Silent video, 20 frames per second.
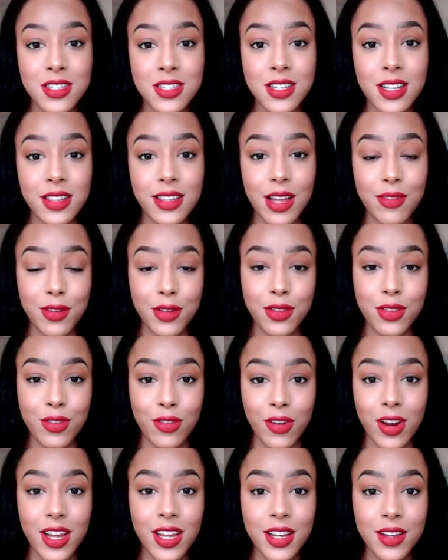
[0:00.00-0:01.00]
Level 3,
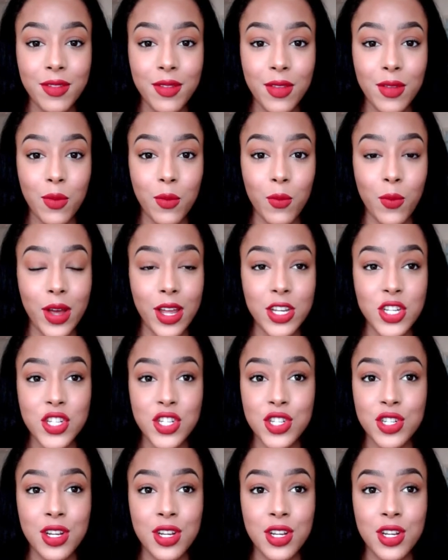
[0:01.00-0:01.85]
which,